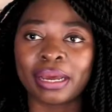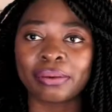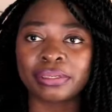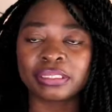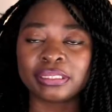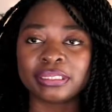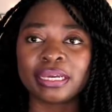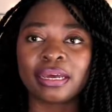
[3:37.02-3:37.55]
I
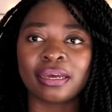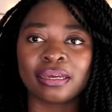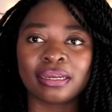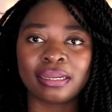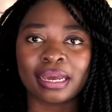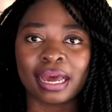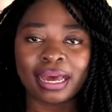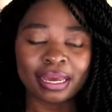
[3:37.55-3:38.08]
was
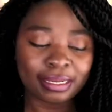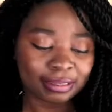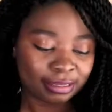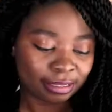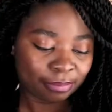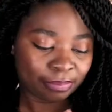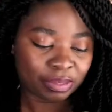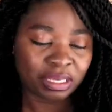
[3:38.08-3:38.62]
done, I
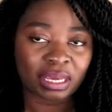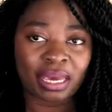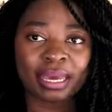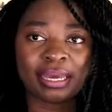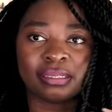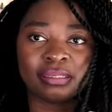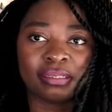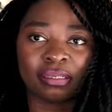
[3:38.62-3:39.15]
dipped the
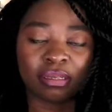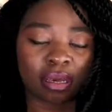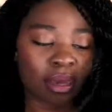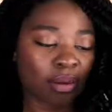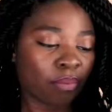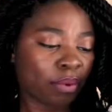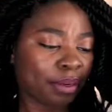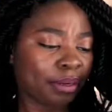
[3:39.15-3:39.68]
ends in
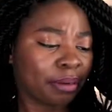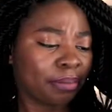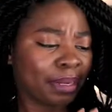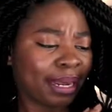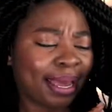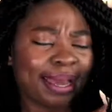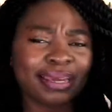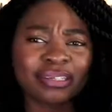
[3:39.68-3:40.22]
hot water, but
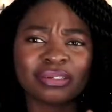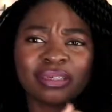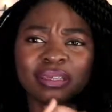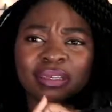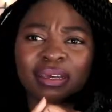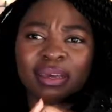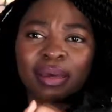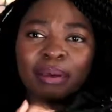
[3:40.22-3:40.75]
I actually
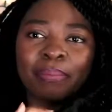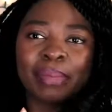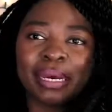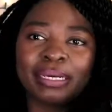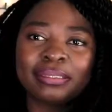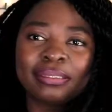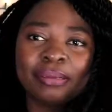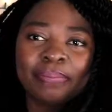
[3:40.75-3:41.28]
think I
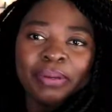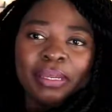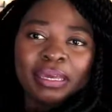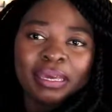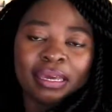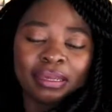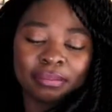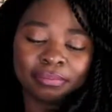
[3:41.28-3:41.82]
might dip it
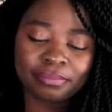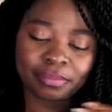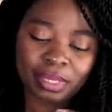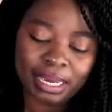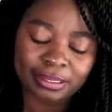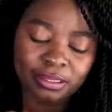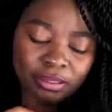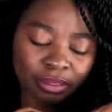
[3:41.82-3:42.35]
again.
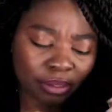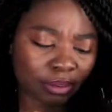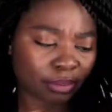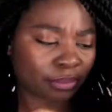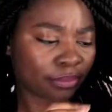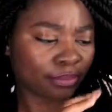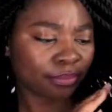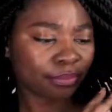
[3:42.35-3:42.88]
I don't
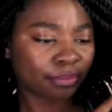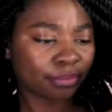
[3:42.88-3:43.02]
know.